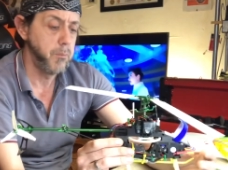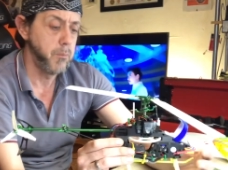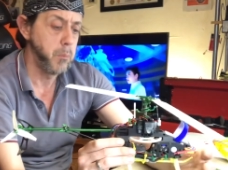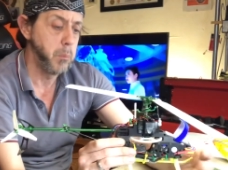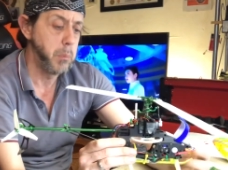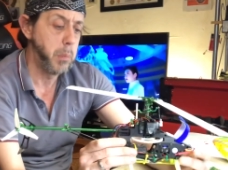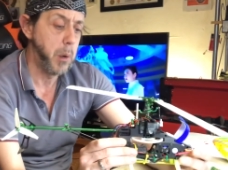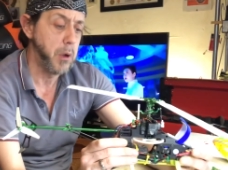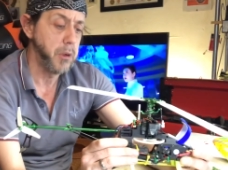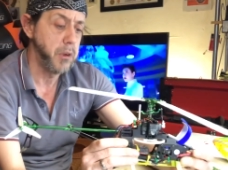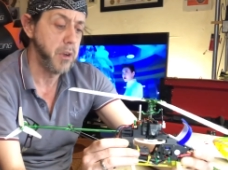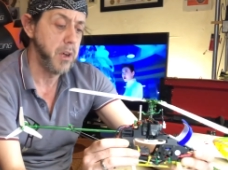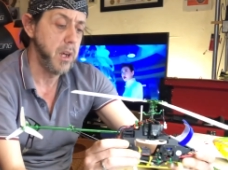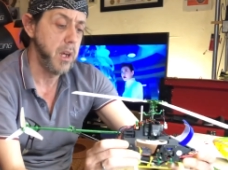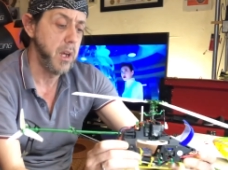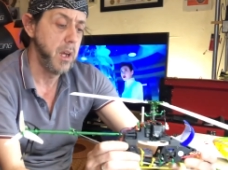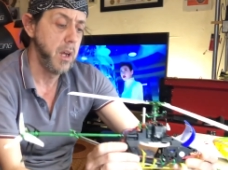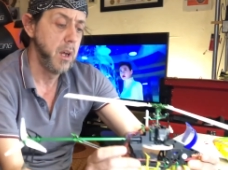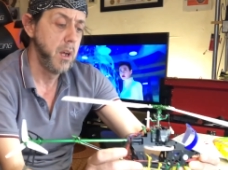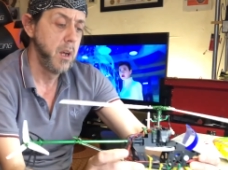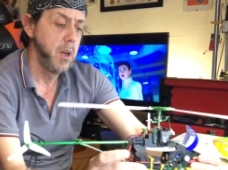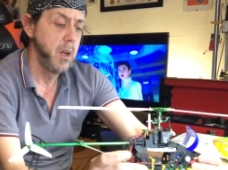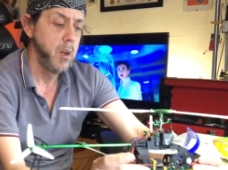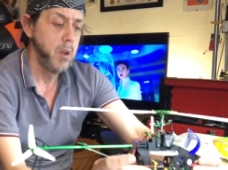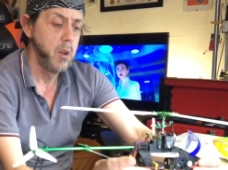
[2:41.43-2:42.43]
body,
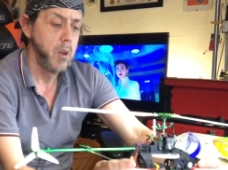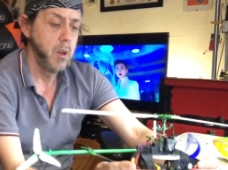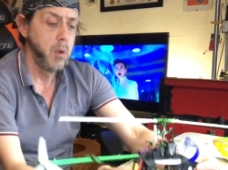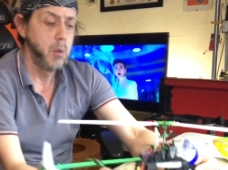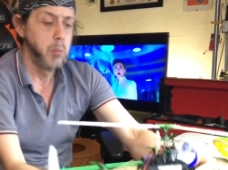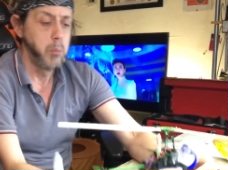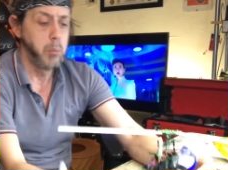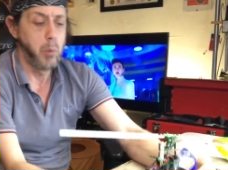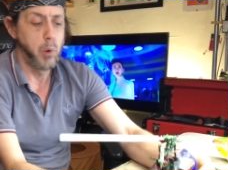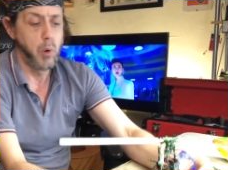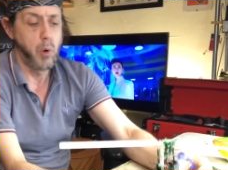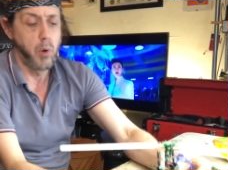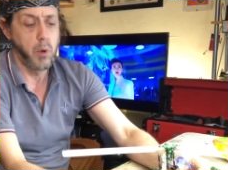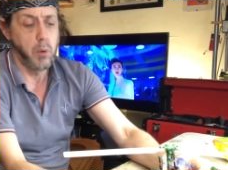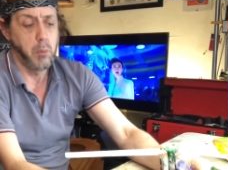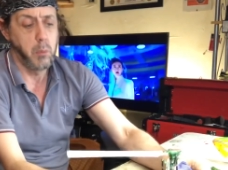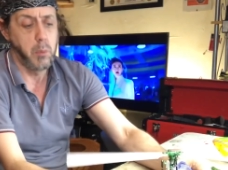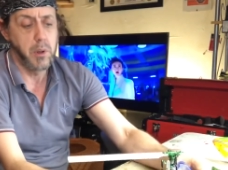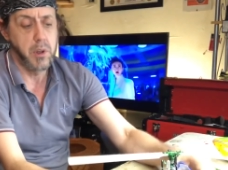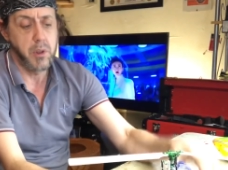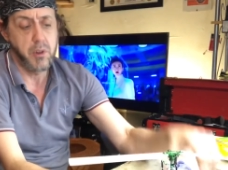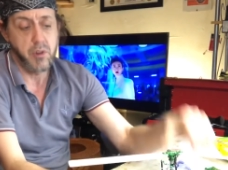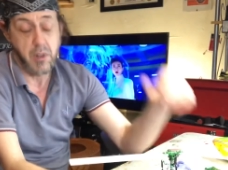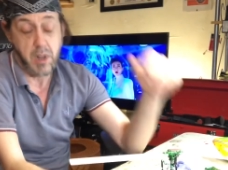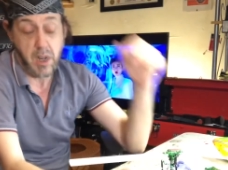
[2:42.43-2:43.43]
but when
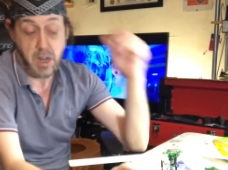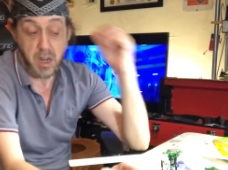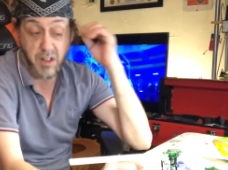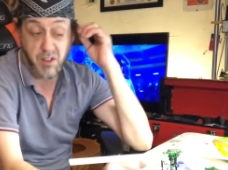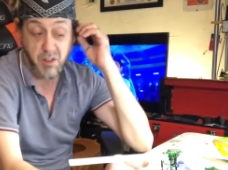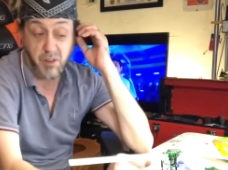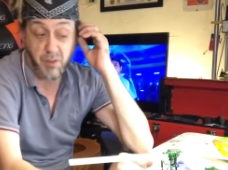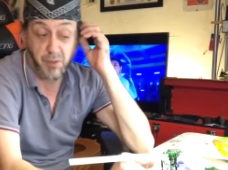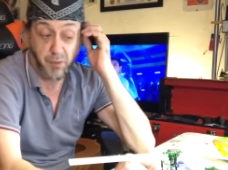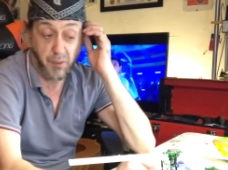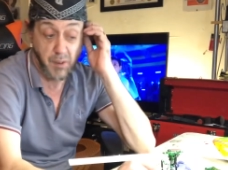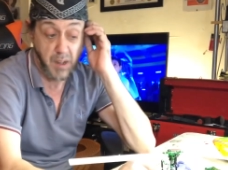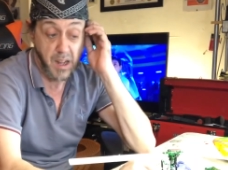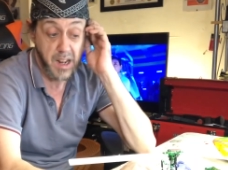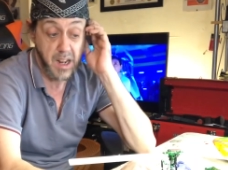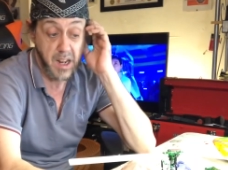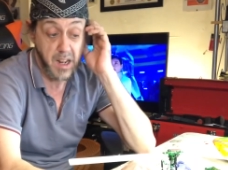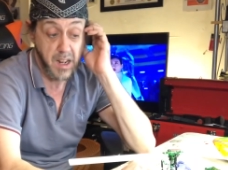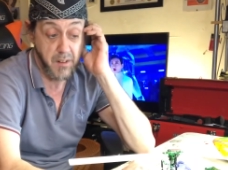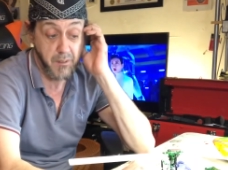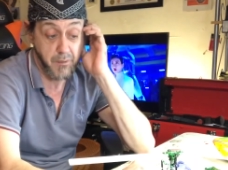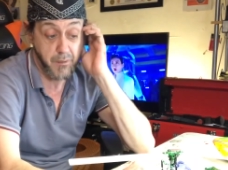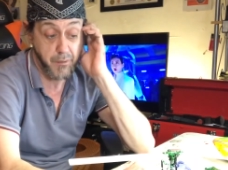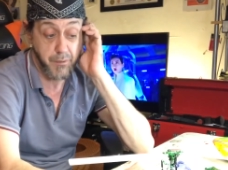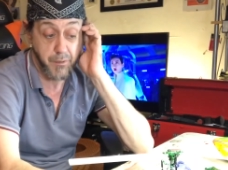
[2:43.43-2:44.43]
I started to fly
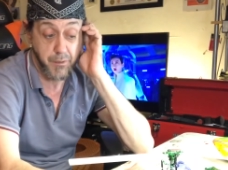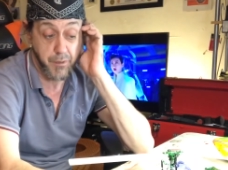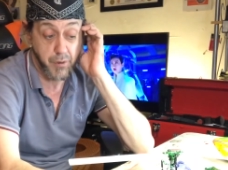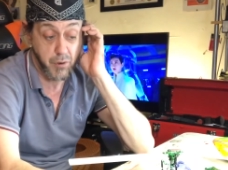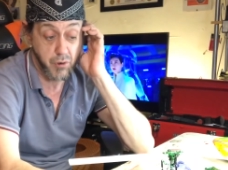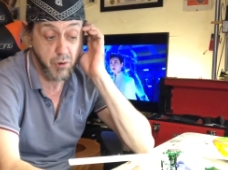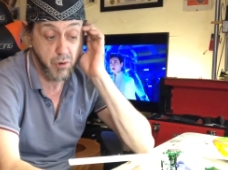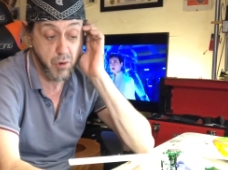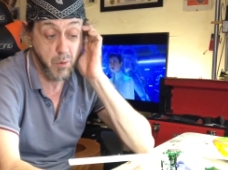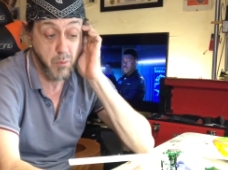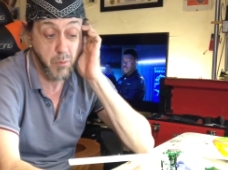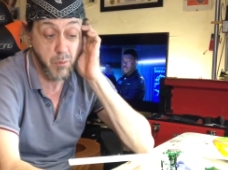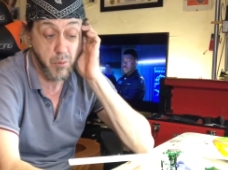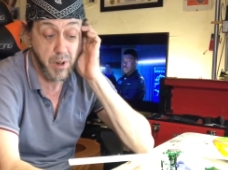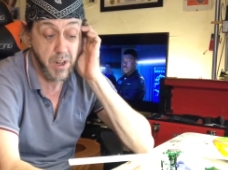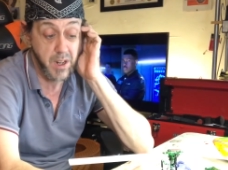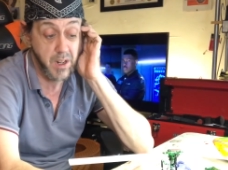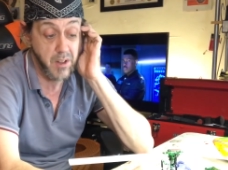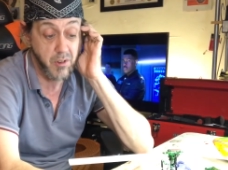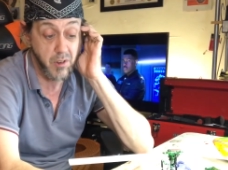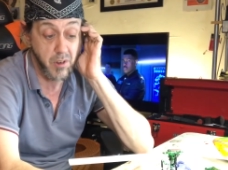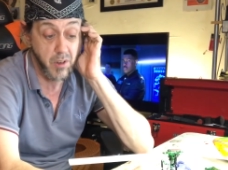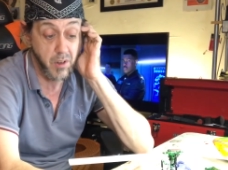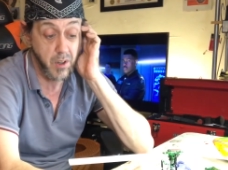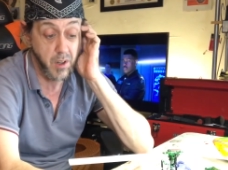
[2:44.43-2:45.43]
it, for some
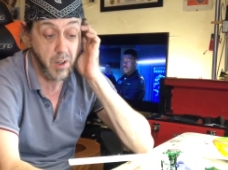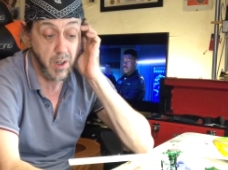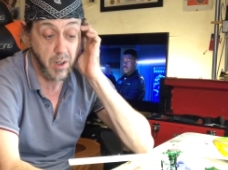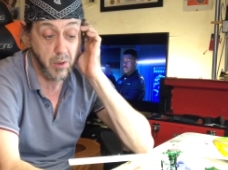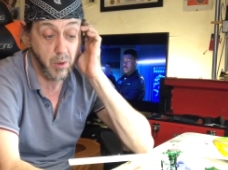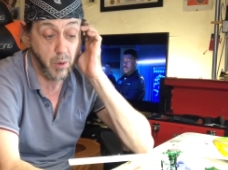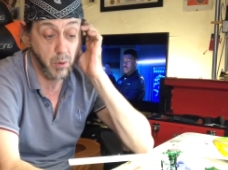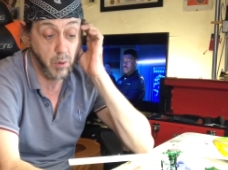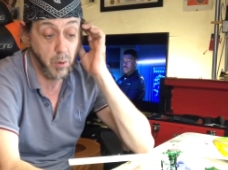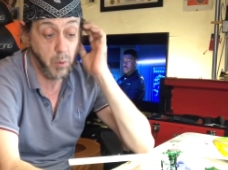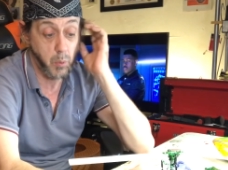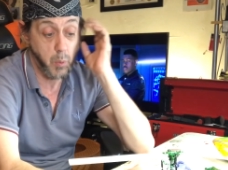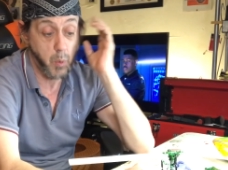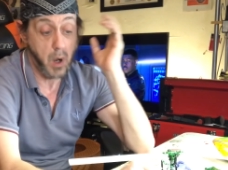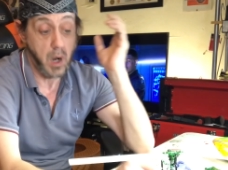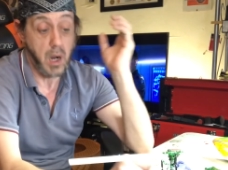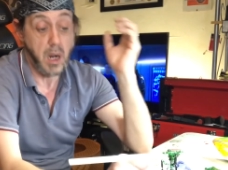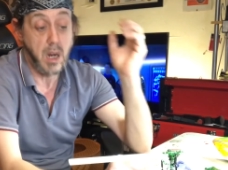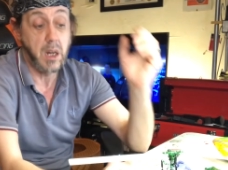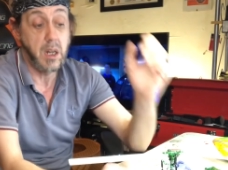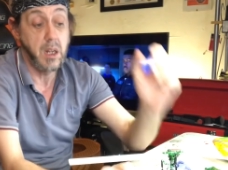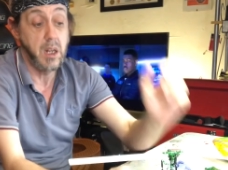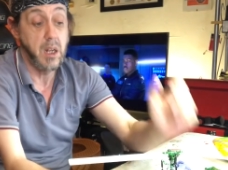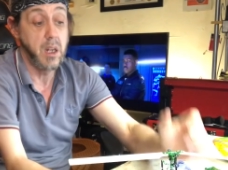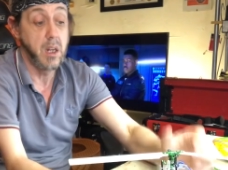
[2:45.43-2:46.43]
reason, I don't know
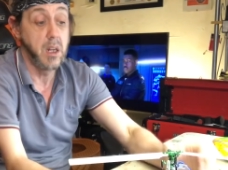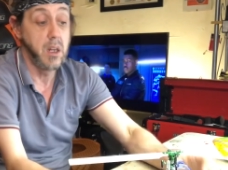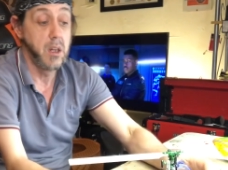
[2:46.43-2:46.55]
why,